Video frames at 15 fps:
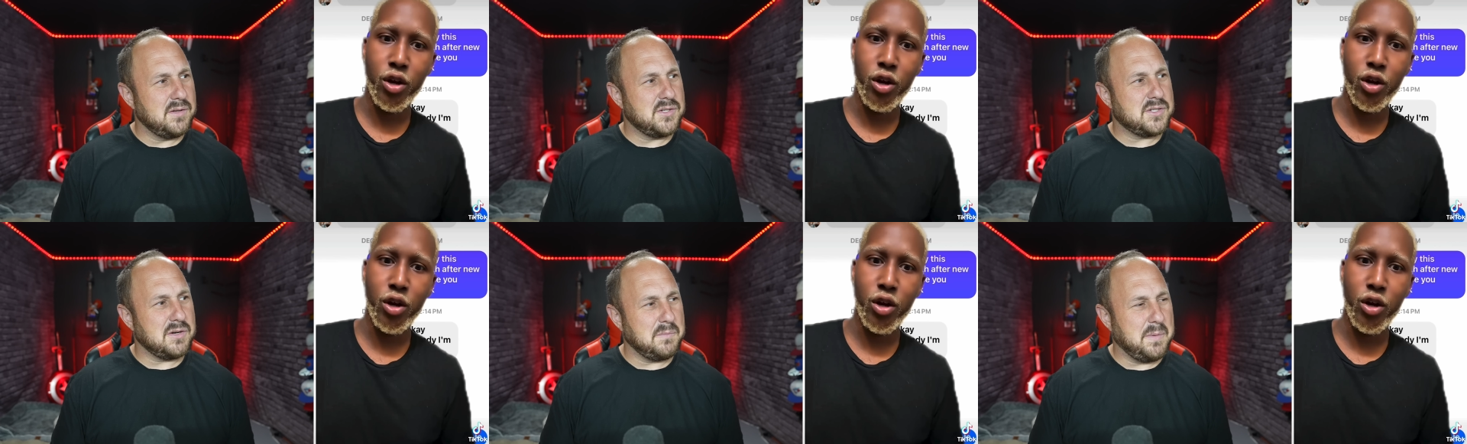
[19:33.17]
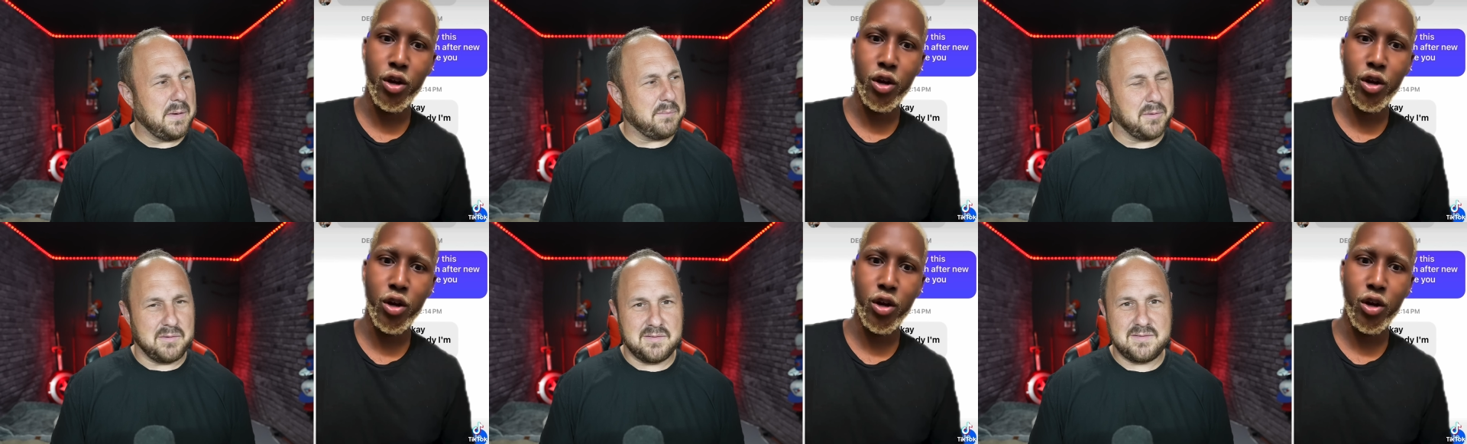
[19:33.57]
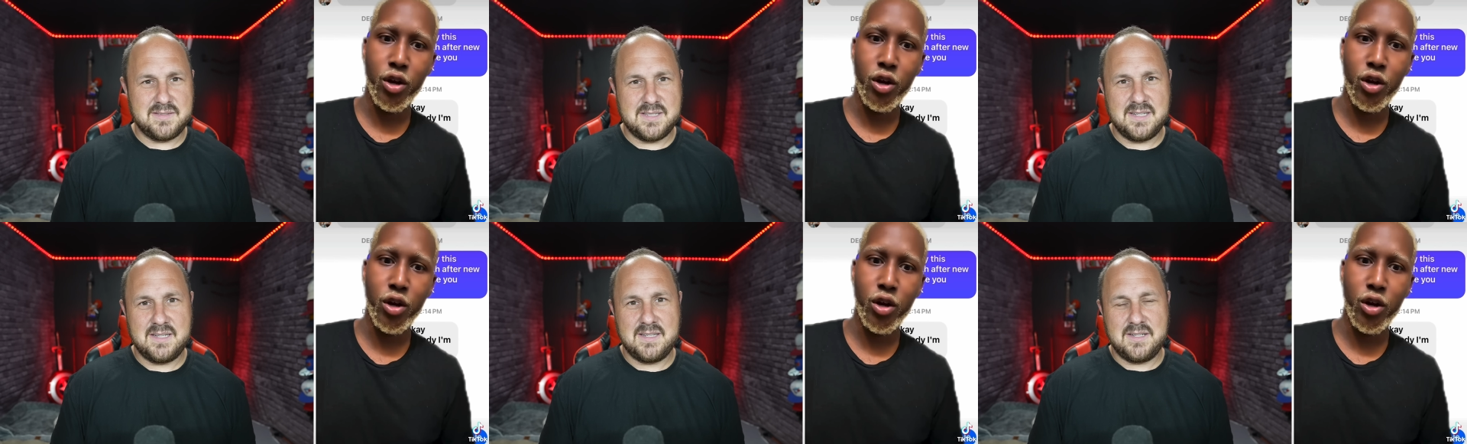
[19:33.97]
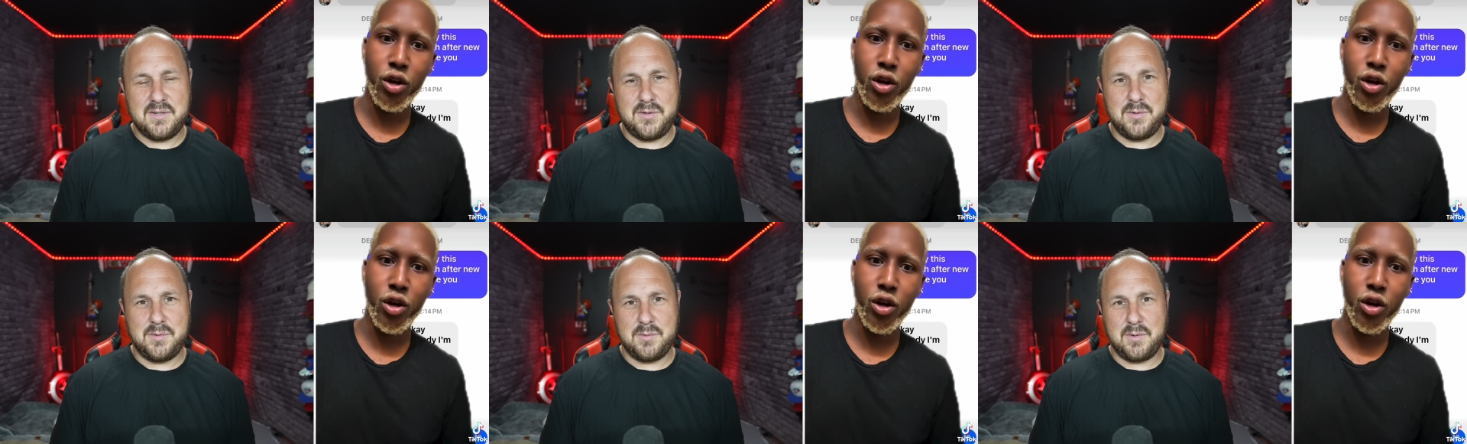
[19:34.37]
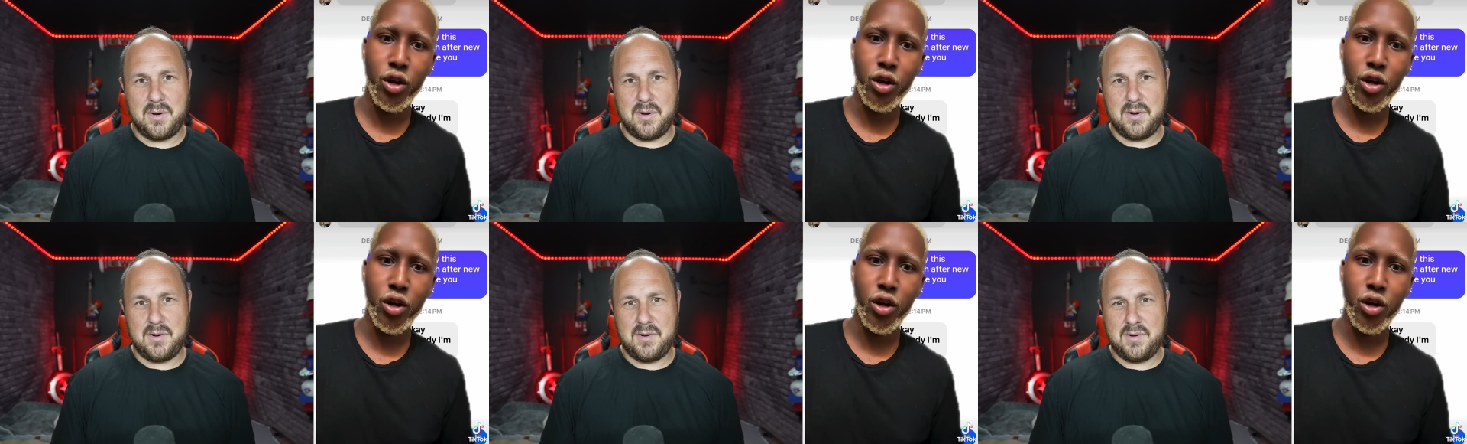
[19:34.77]
Speaker 1: insure people who
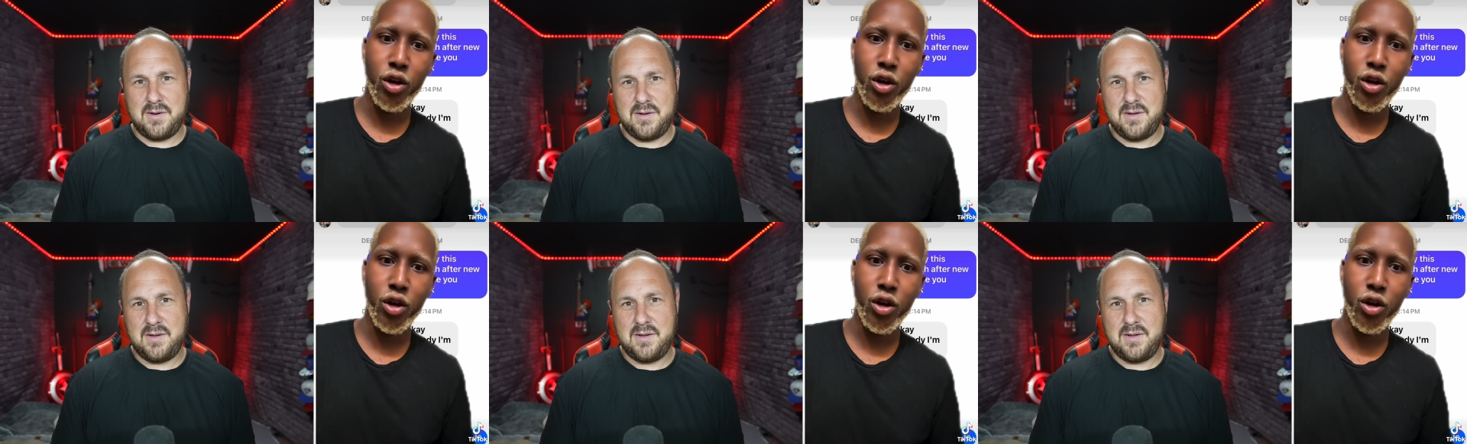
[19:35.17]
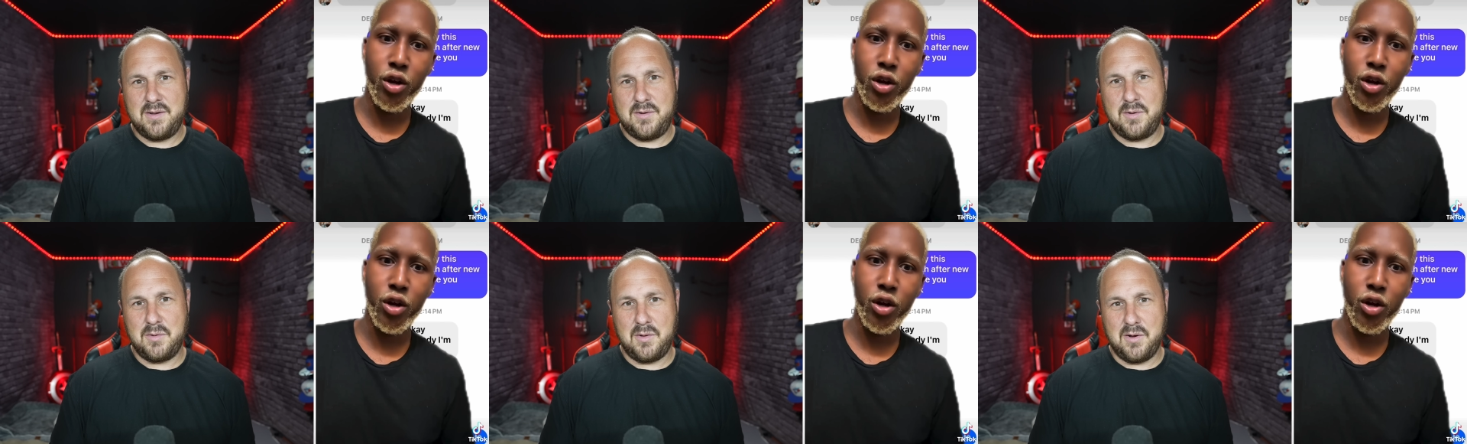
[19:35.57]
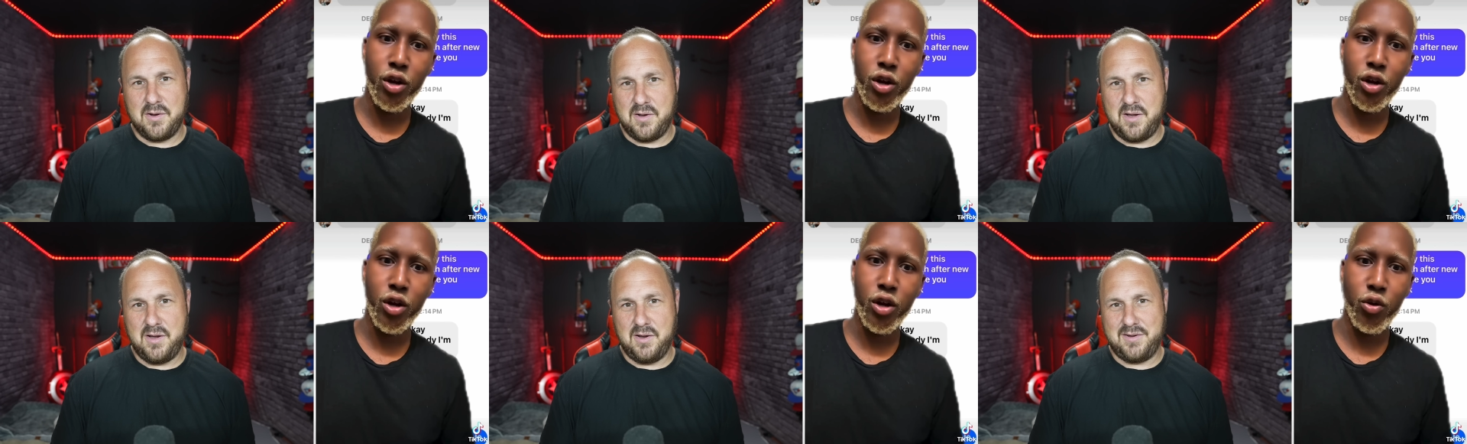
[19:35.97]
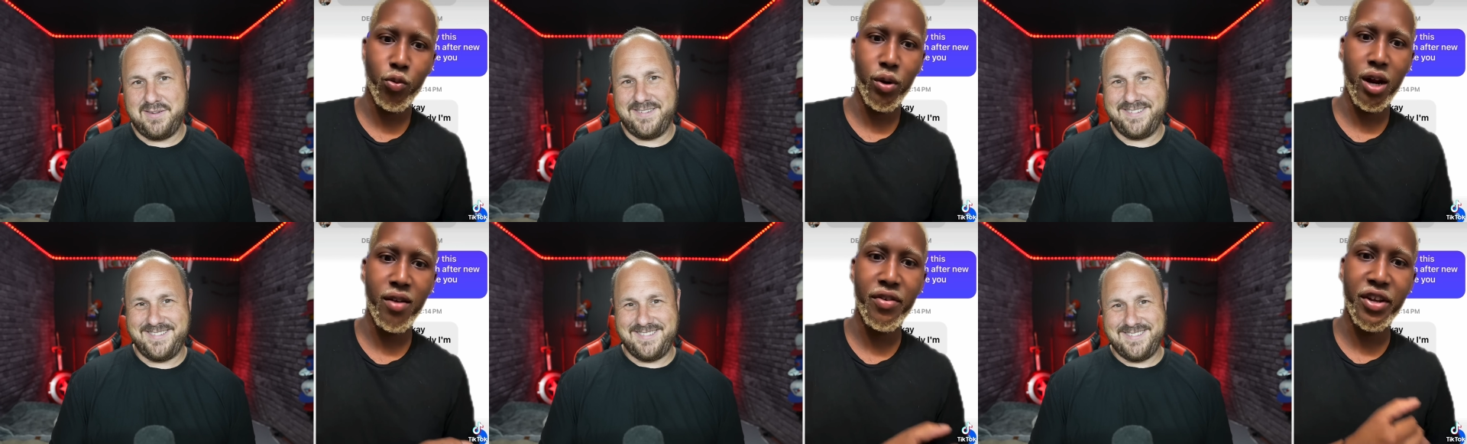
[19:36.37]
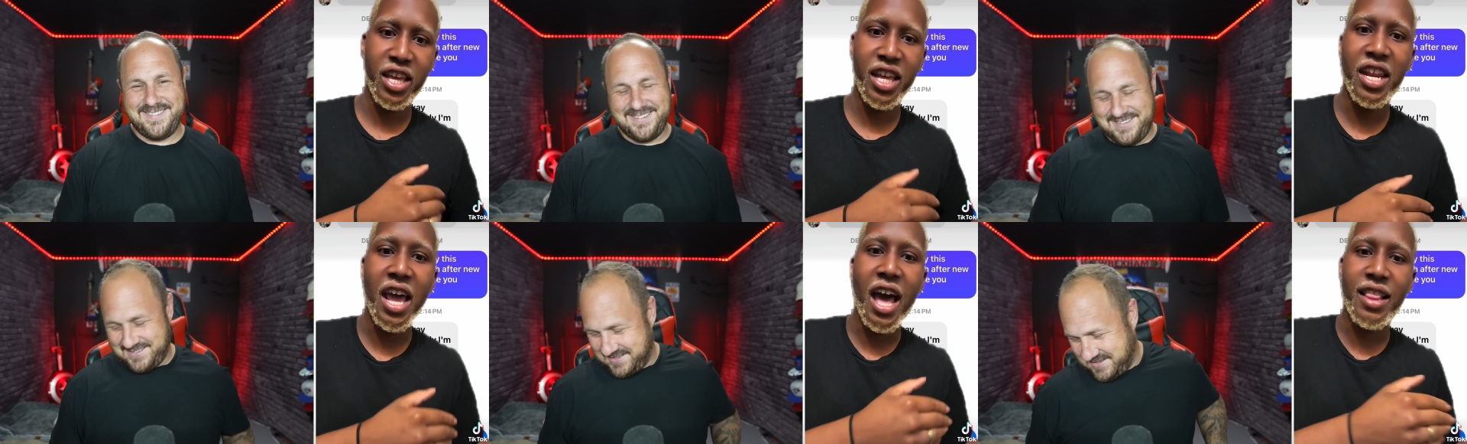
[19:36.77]
are no longer here.
Speaker 2: Whatever,
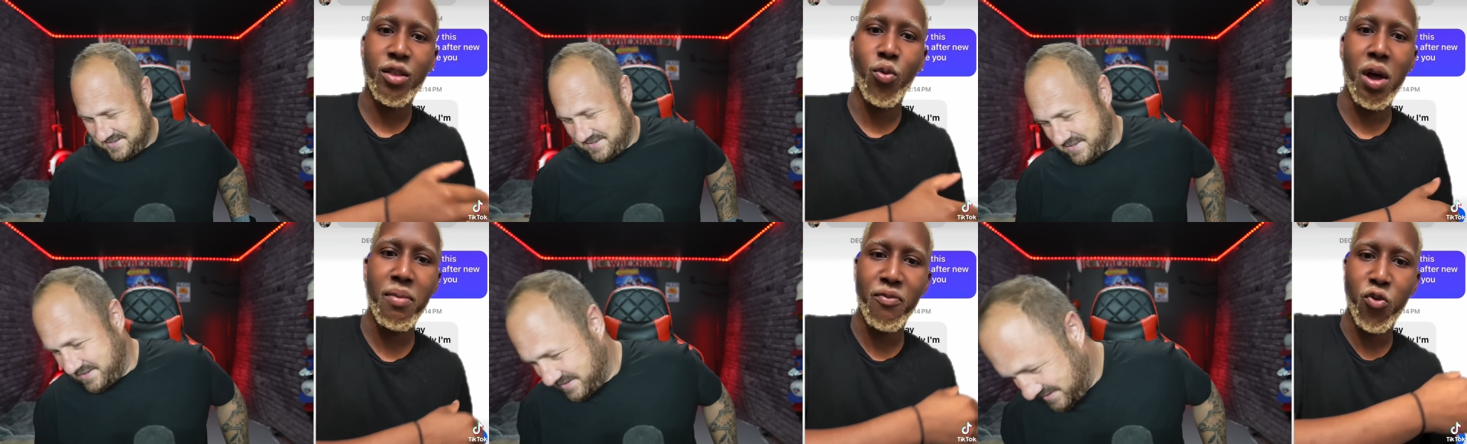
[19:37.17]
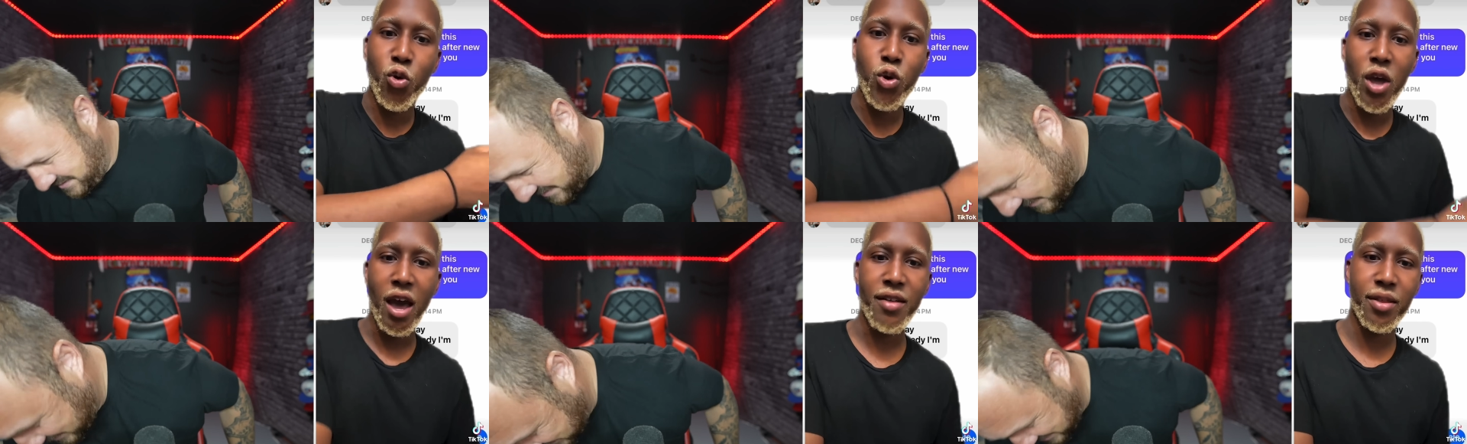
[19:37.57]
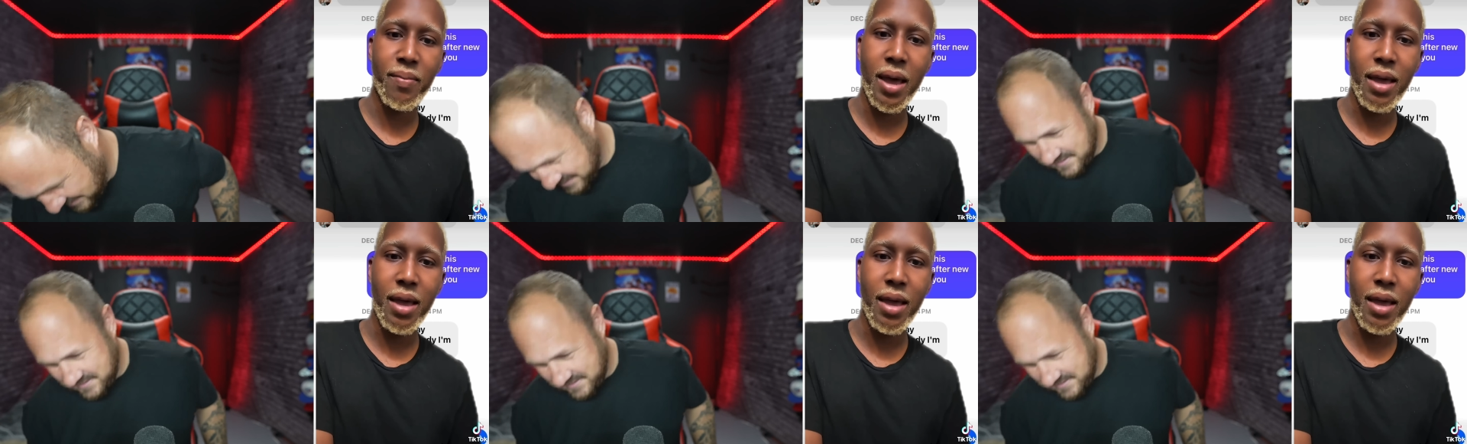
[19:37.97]
get it out the way before you have the